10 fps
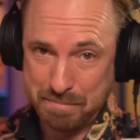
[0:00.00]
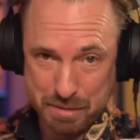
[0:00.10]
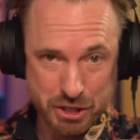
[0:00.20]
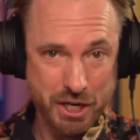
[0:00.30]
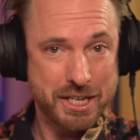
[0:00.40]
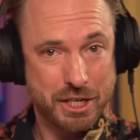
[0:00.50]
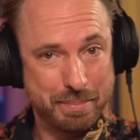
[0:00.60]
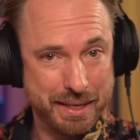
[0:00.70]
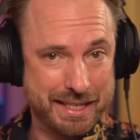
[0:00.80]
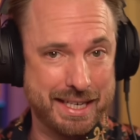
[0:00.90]
But
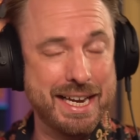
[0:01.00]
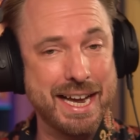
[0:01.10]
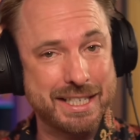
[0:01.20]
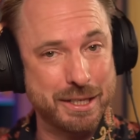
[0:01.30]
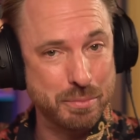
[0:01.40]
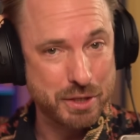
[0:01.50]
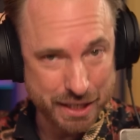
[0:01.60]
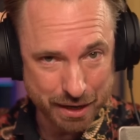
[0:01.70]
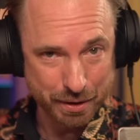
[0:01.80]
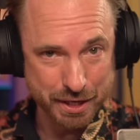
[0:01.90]
ChatGPT has some
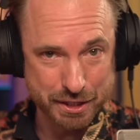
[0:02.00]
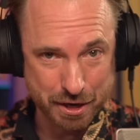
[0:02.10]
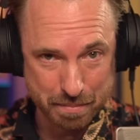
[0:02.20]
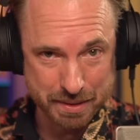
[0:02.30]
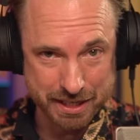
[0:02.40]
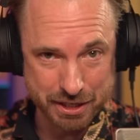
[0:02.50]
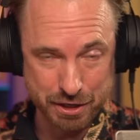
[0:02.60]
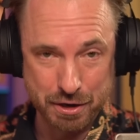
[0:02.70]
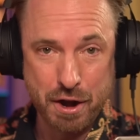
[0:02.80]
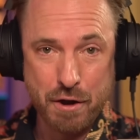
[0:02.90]
serious
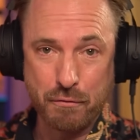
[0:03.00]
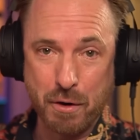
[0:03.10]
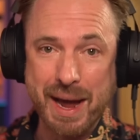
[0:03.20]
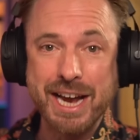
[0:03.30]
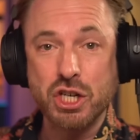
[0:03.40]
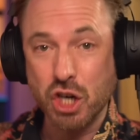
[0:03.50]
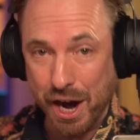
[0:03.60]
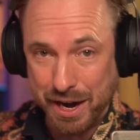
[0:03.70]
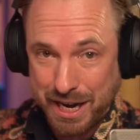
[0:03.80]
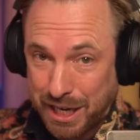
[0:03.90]
competition from a
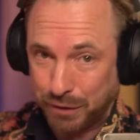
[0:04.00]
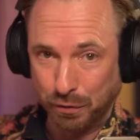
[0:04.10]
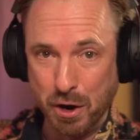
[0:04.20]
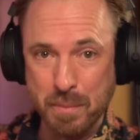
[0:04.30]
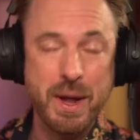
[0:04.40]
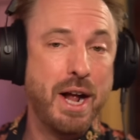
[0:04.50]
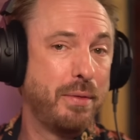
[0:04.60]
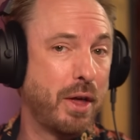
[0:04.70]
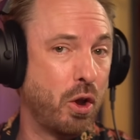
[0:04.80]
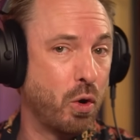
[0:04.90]
Chinese firm
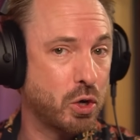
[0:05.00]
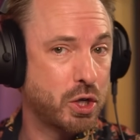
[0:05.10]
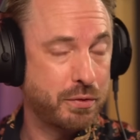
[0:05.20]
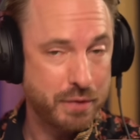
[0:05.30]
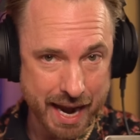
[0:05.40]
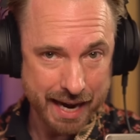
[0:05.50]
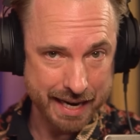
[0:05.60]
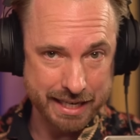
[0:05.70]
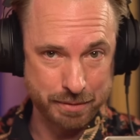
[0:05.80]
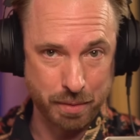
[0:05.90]
that launched their
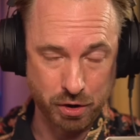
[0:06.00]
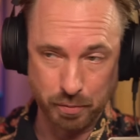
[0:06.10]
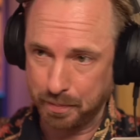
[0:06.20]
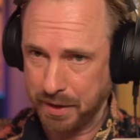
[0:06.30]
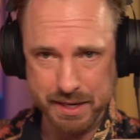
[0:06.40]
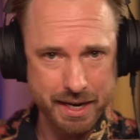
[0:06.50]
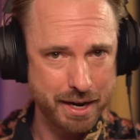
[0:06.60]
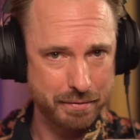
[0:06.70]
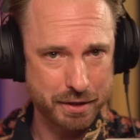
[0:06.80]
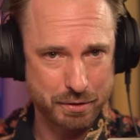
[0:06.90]
latest model the day
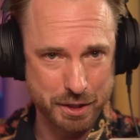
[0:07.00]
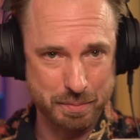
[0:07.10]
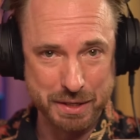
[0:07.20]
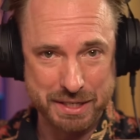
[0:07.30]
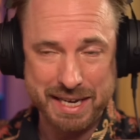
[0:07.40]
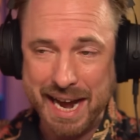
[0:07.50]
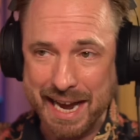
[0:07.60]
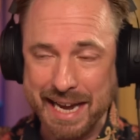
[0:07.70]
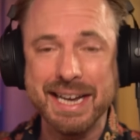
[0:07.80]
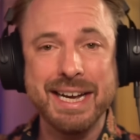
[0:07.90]
after Christmas
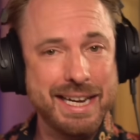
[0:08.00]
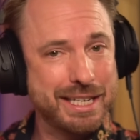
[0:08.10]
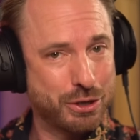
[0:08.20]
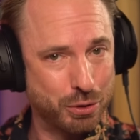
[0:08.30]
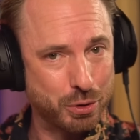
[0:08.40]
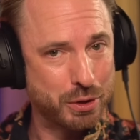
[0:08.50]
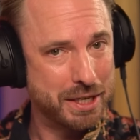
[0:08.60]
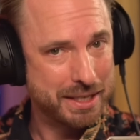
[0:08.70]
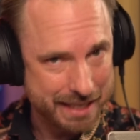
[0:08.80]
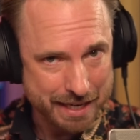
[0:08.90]
Day. It's called
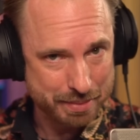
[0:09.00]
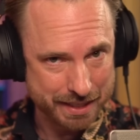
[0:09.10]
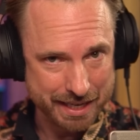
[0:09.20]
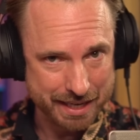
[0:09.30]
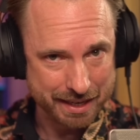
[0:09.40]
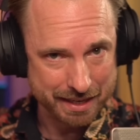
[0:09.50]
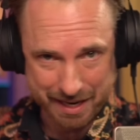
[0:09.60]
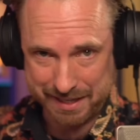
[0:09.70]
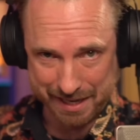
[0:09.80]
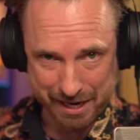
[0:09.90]
DeepSeek.
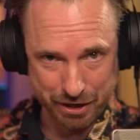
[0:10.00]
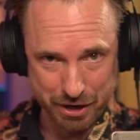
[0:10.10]
Let's take a